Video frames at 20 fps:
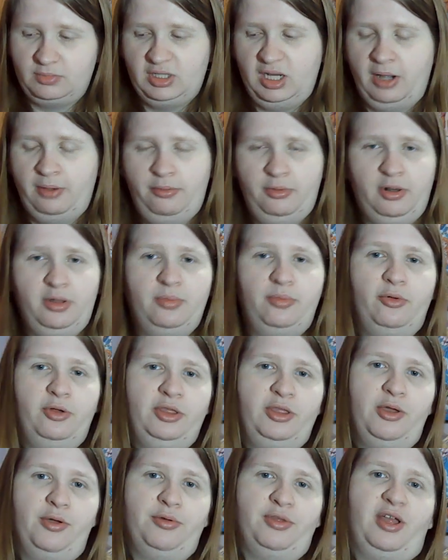I wanted to
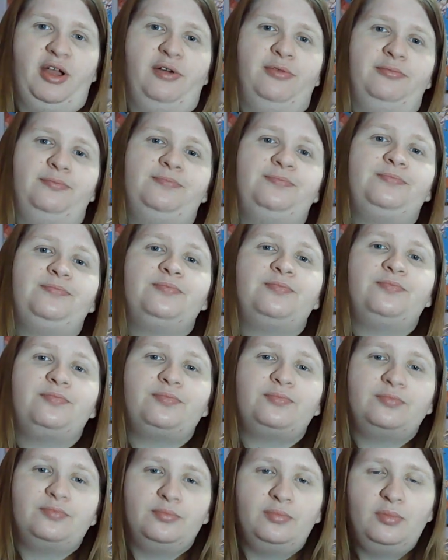point those out.
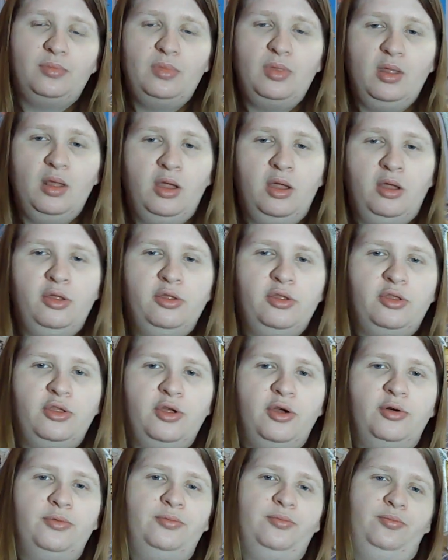
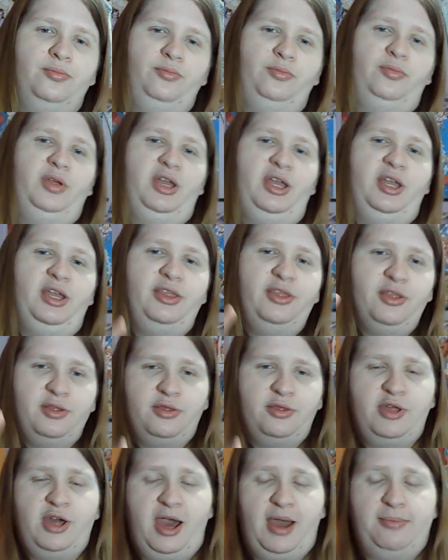So, in the
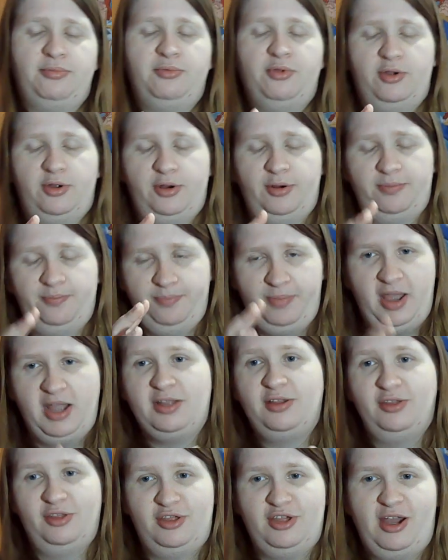chapter,
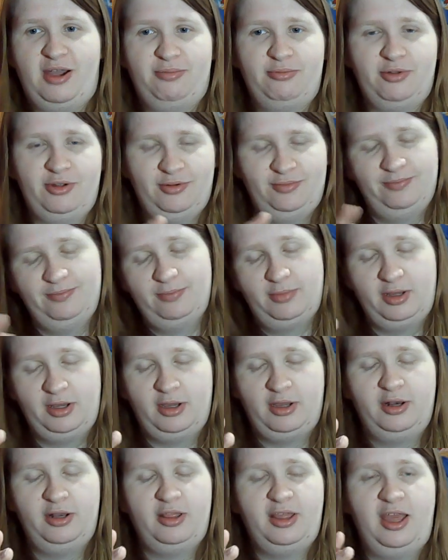back to the chapter, I
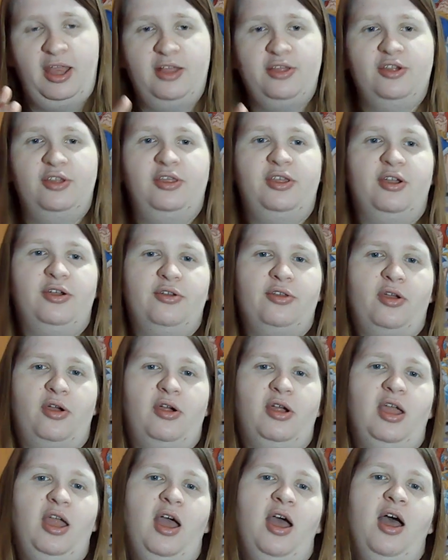got a tangent there,
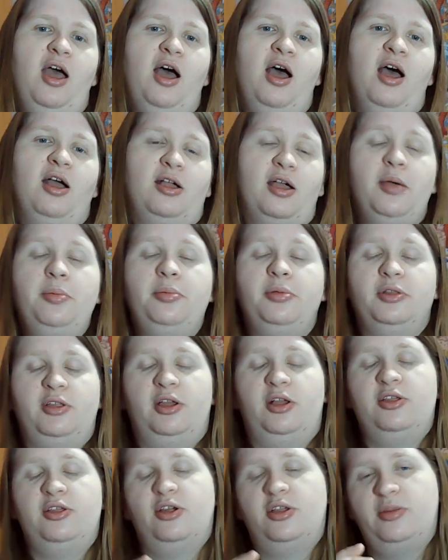sorry. A couple of
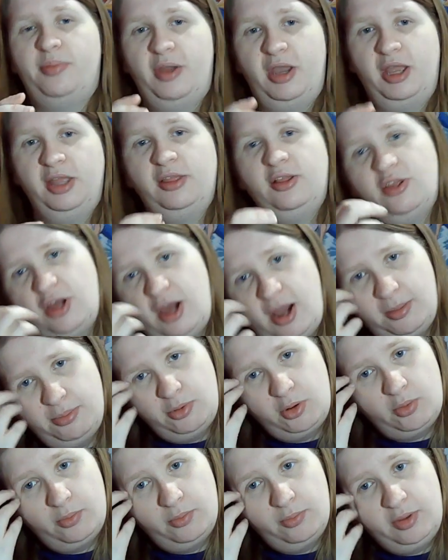tangents. But in the
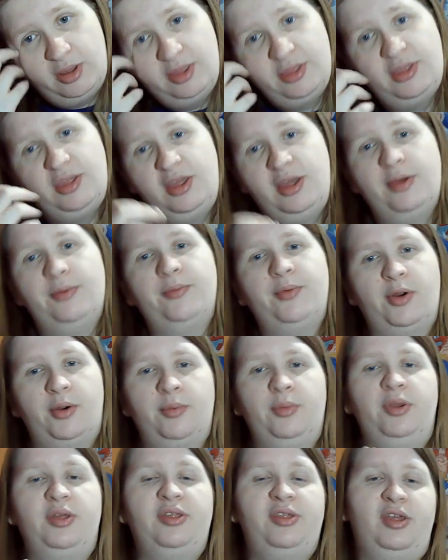chapter, we see it where
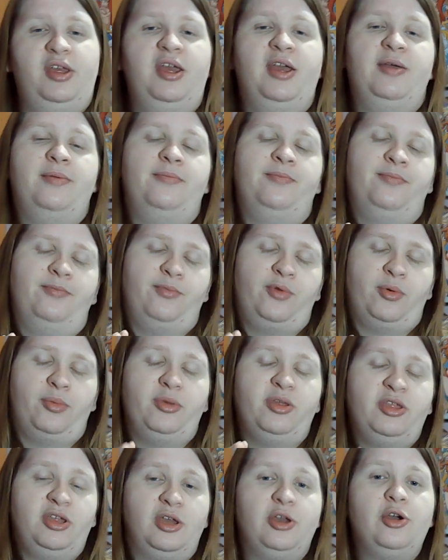we see him, where we
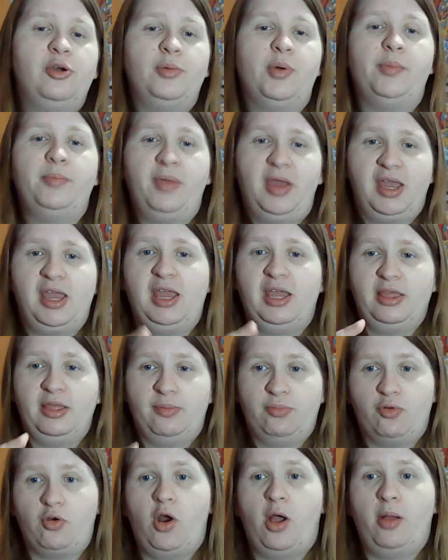see Kuma making the
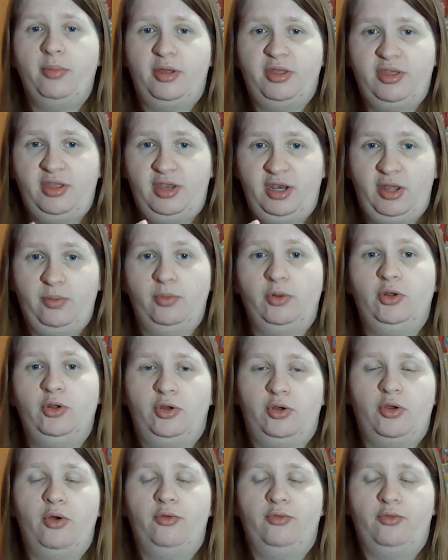promise that he will
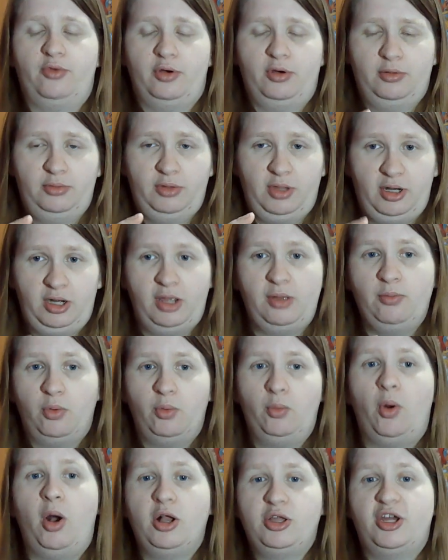look over, that he will
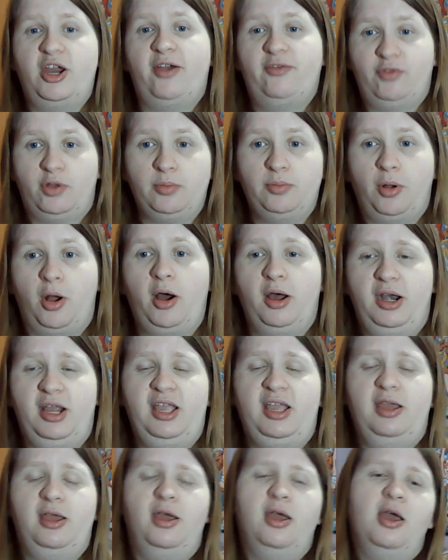watch after
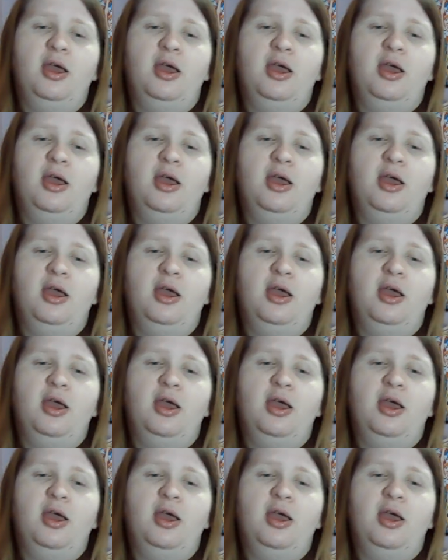Bonnie.